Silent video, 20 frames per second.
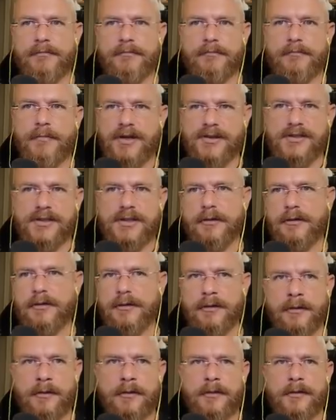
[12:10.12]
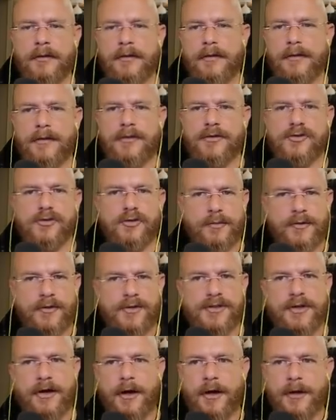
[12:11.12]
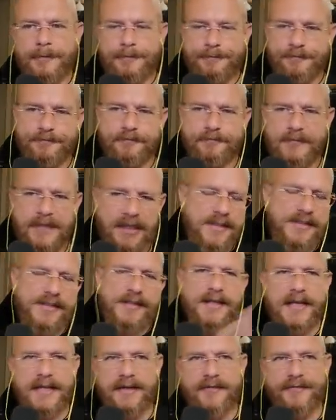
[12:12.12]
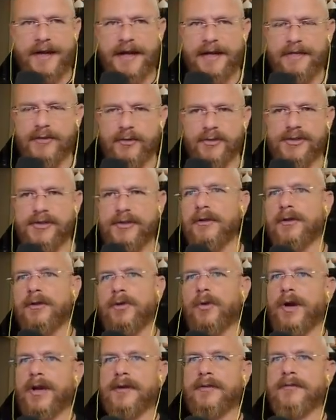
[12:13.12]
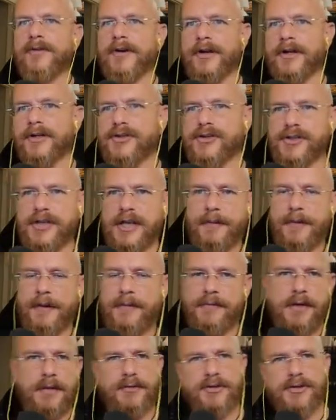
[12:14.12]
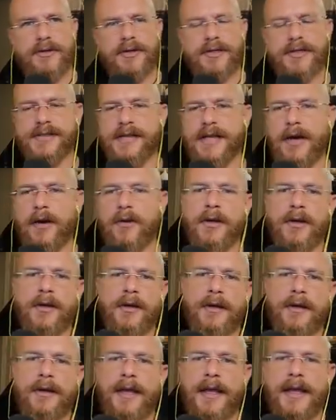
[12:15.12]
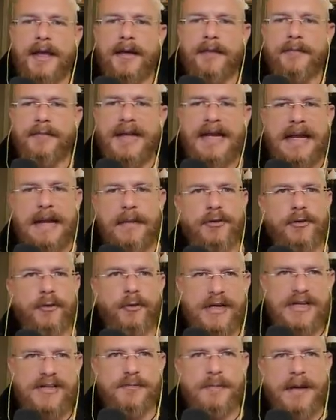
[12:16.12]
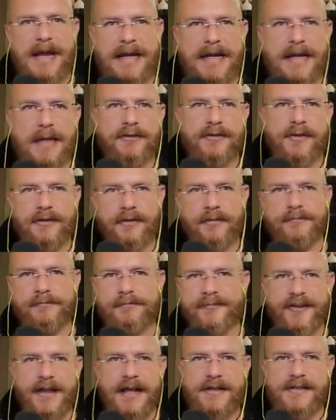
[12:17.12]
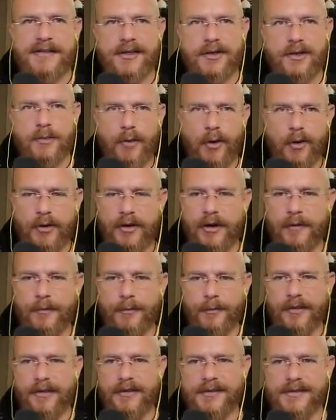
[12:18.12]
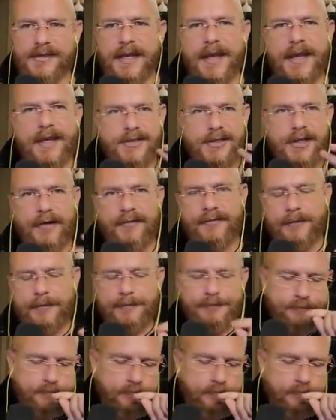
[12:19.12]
muscular superstar. Because in 95, he was still quite in very good shape. I'm sure he is now. And being able to reach back out to the fiance you broke it up with and say, hey, Jennifer,